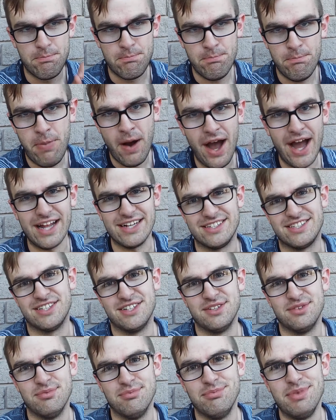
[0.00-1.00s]
But
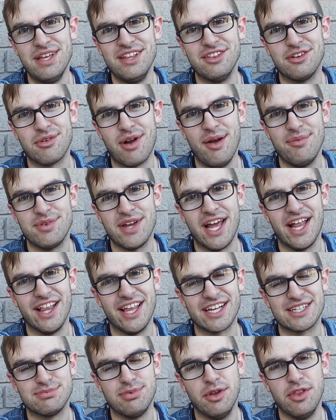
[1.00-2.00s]
being the Reptile
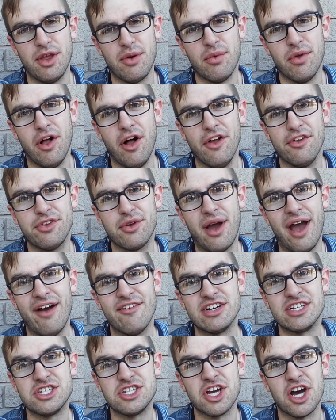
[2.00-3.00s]
Expo, they will also have
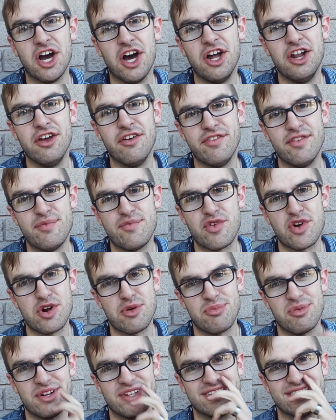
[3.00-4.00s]
a ton of
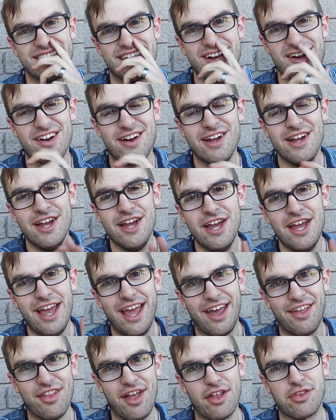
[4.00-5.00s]
invertebrates there,
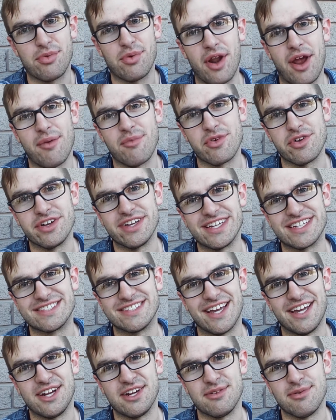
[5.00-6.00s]
and that's what I'm really
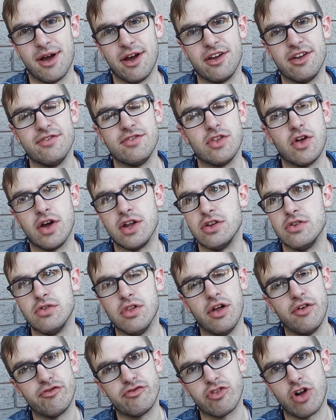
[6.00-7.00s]
excited about, even though I do
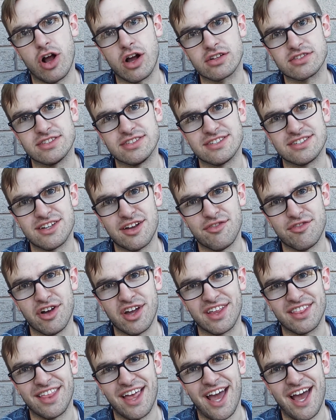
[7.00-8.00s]
love frogs and stuff
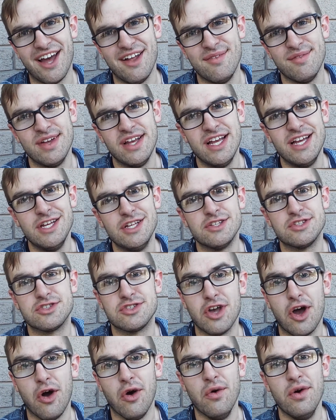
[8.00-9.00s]
like that.
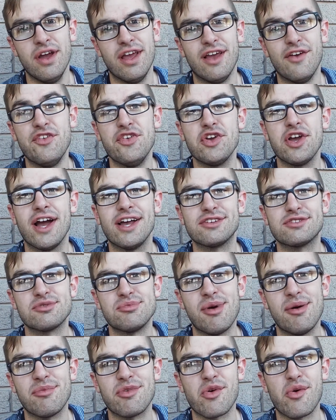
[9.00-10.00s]
So, if you guys
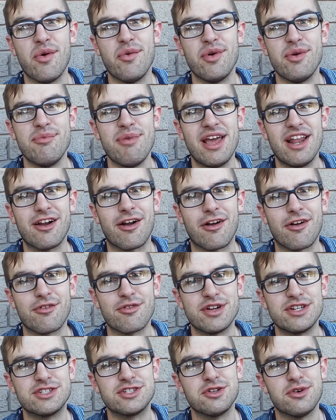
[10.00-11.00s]
remember when we made our
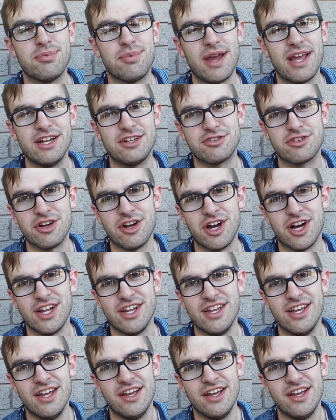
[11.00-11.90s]
original Patreon